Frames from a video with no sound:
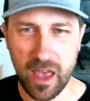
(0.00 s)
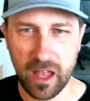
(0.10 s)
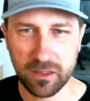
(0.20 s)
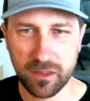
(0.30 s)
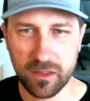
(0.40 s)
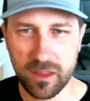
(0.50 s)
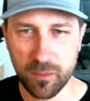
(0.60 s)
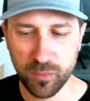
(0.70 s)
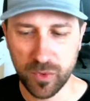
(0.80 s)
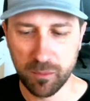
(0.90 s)
And
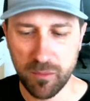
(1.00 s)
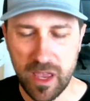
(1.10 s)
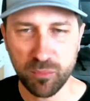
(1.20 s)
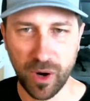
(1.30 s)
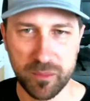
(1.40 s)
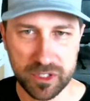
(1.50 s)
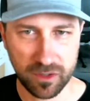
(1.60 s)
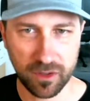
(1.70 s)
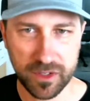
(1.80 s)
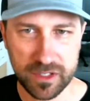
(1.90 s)
the main premise
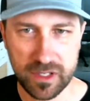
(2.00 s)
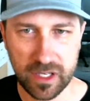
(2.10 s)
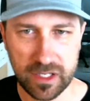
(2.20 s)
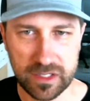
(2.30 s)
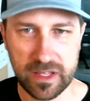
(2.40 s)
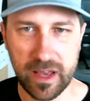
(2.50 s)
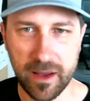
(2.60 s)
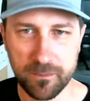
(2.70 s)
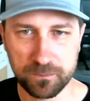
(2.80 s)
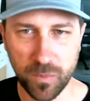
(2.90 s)
on all this, Nick, is that